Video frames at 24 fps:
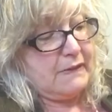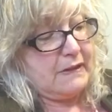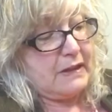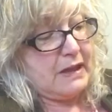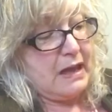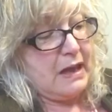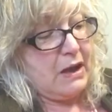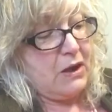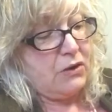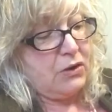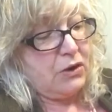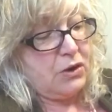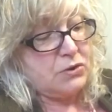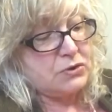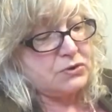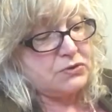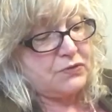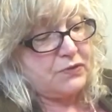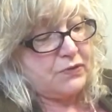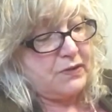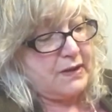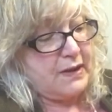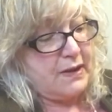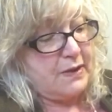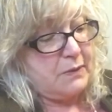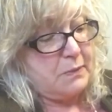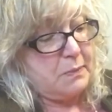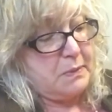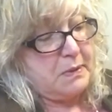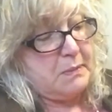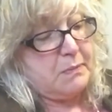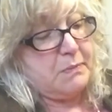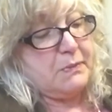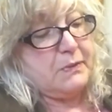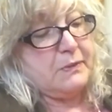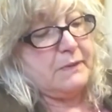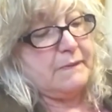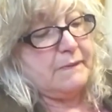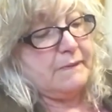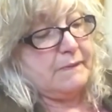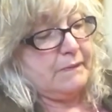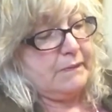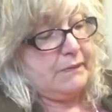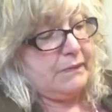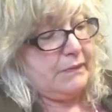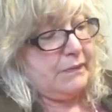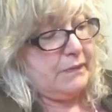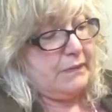how it goes for the other people.
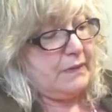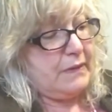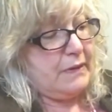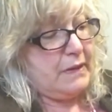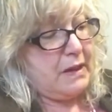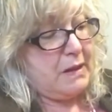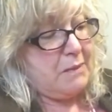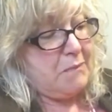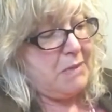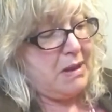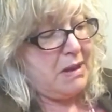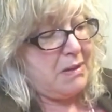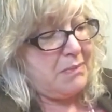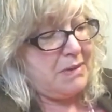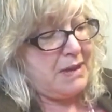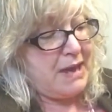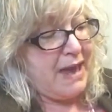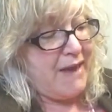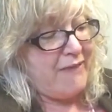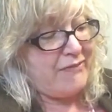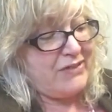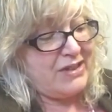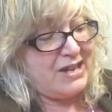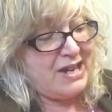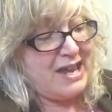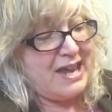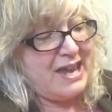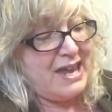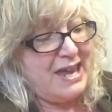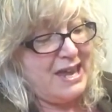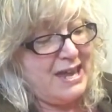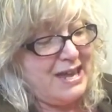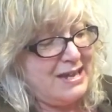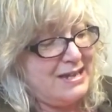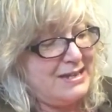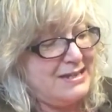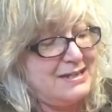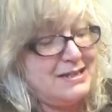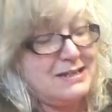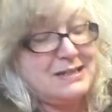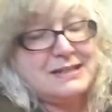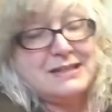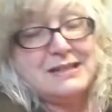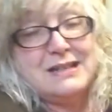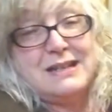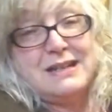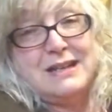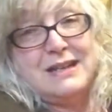And maybe at the end,
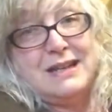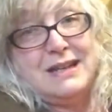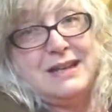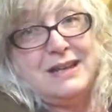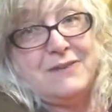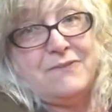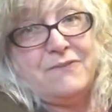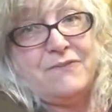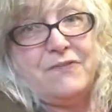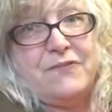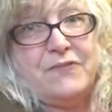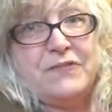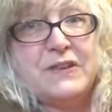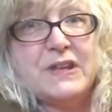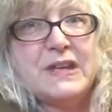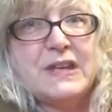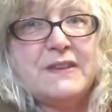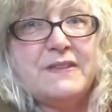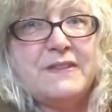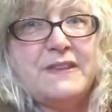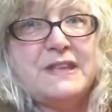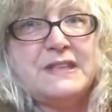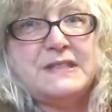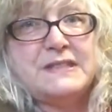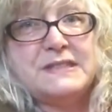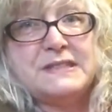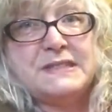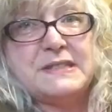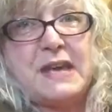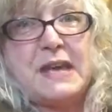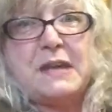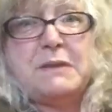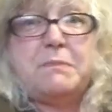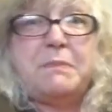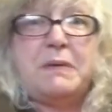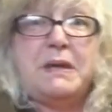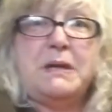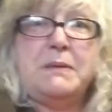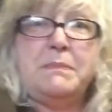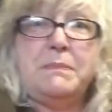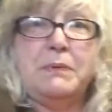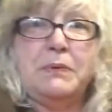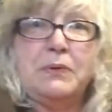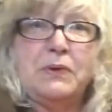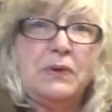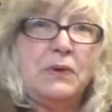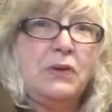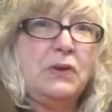if these said
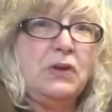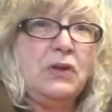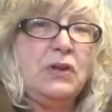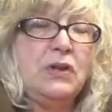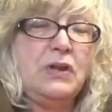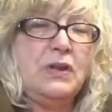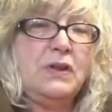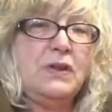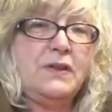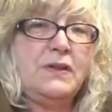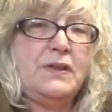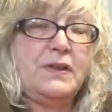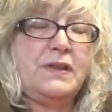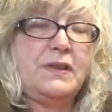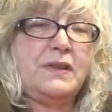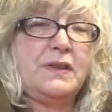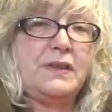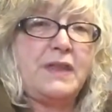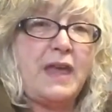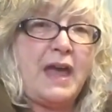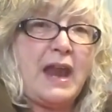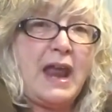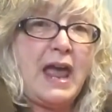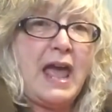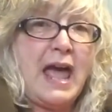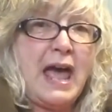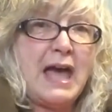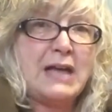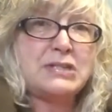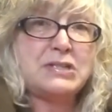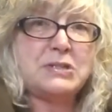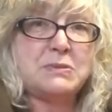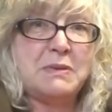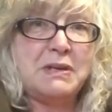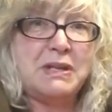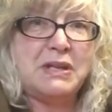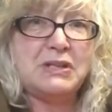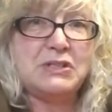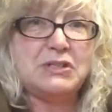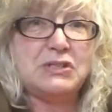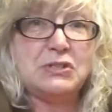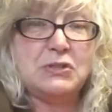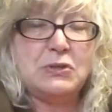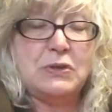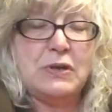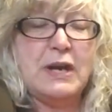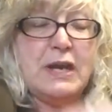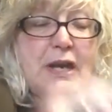people that asked me to
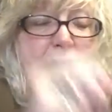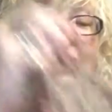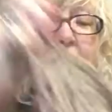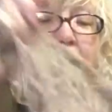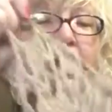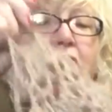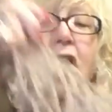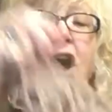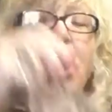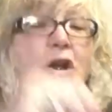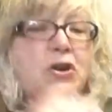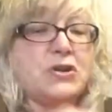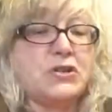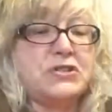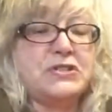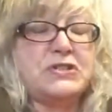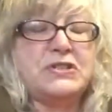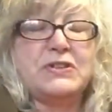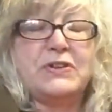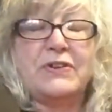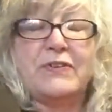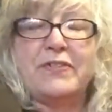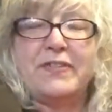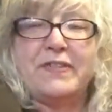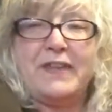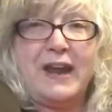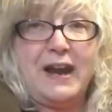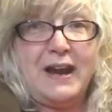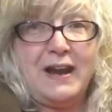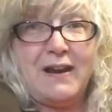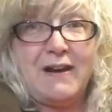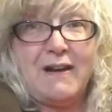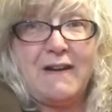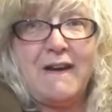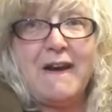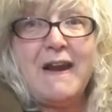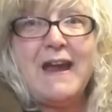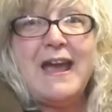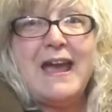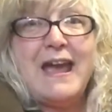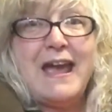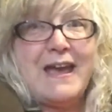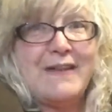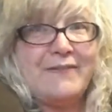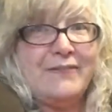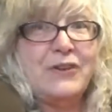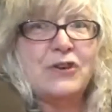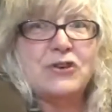do it are still there
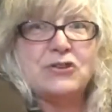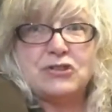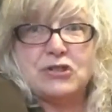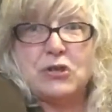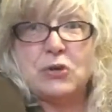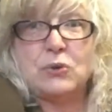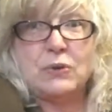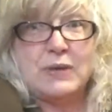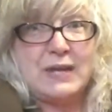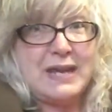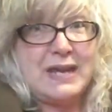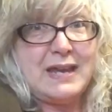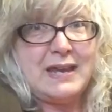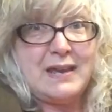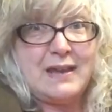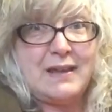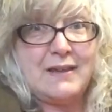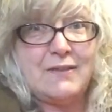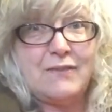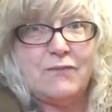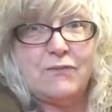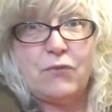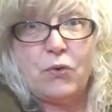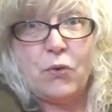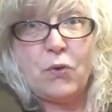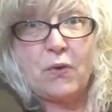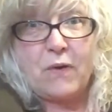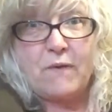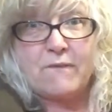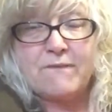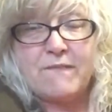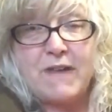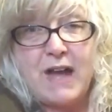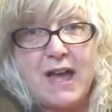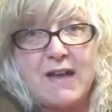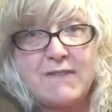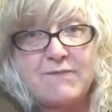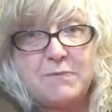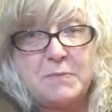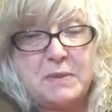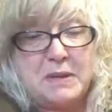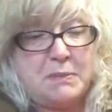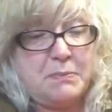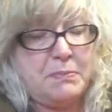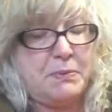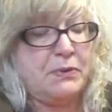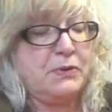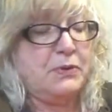and there's only 4 or 5
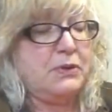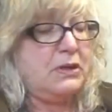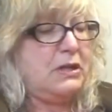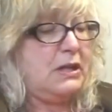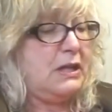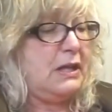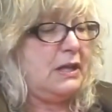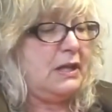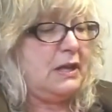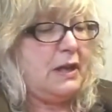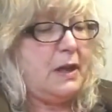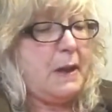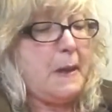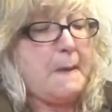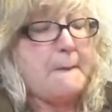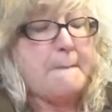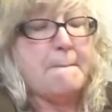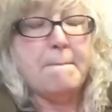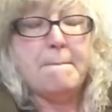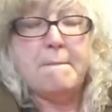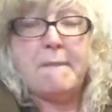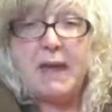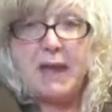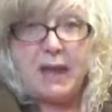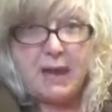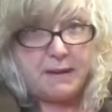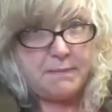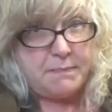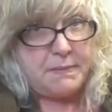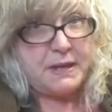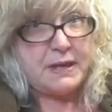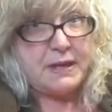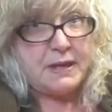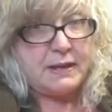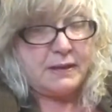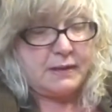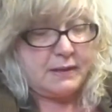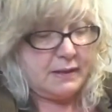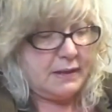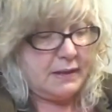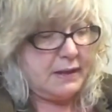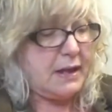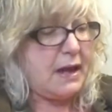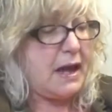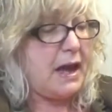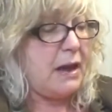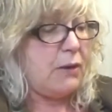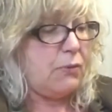people, maybe
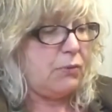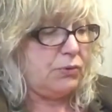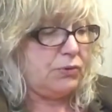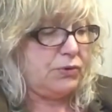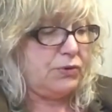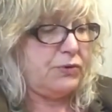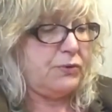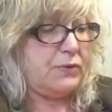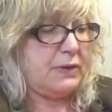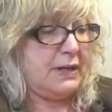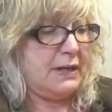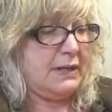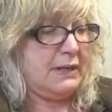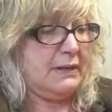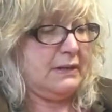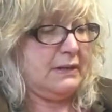I will do it.